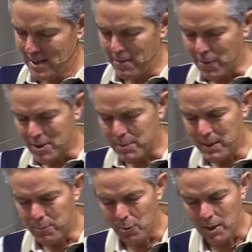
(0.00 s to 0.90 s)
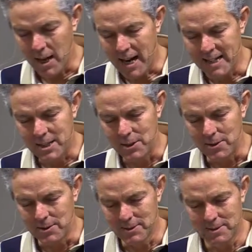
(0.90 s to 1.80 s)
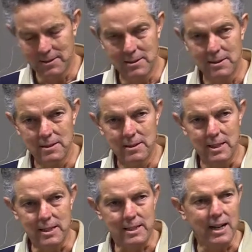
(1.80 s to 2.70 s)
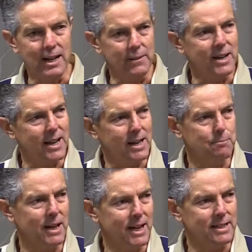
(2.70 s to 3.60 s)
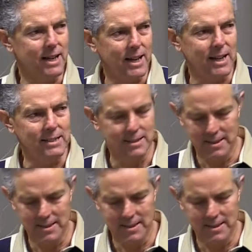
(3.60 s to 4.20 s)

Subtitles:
The first people were lied to. They decided they had a bad dad.